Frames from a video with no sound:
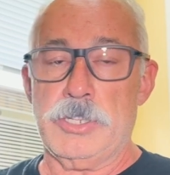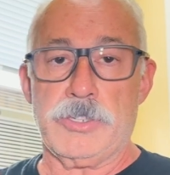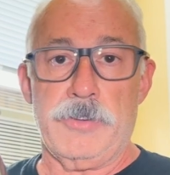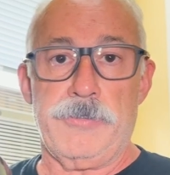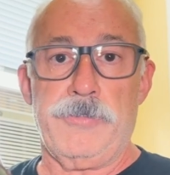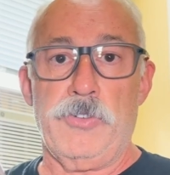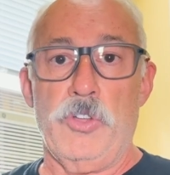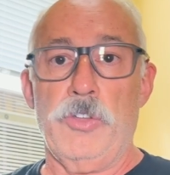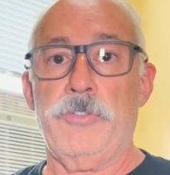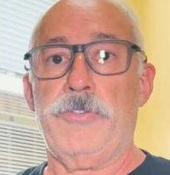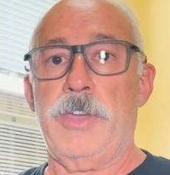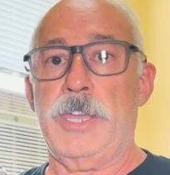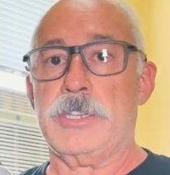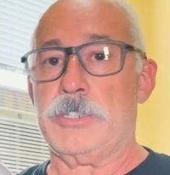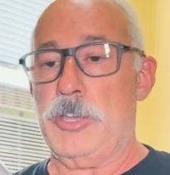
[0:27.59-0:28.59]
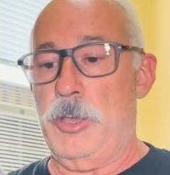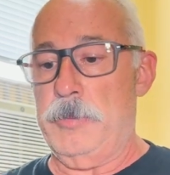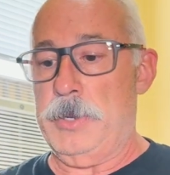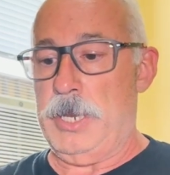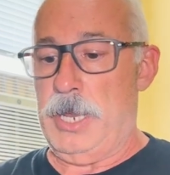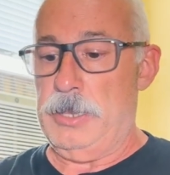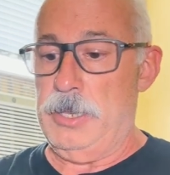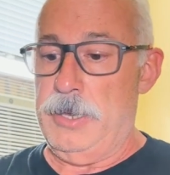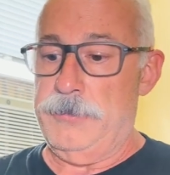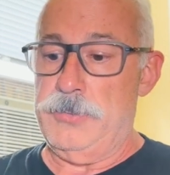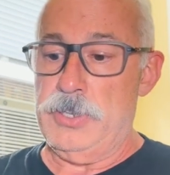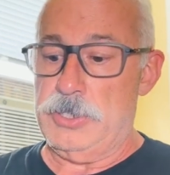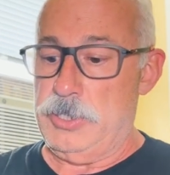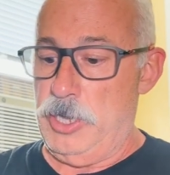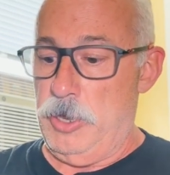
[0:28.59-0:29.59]
It's a full face helmet. I
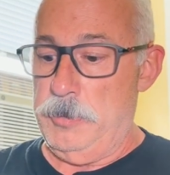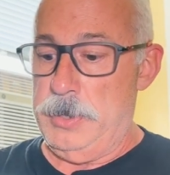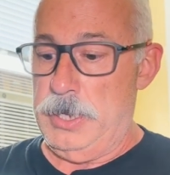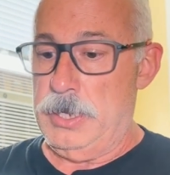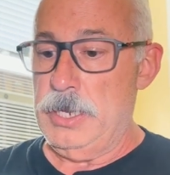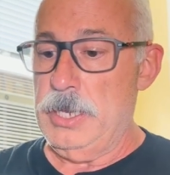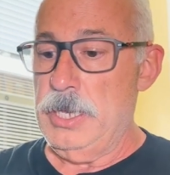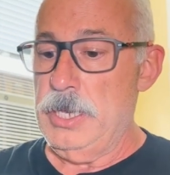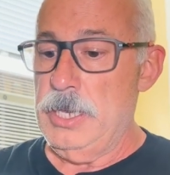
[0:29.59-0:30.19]
love this helmet.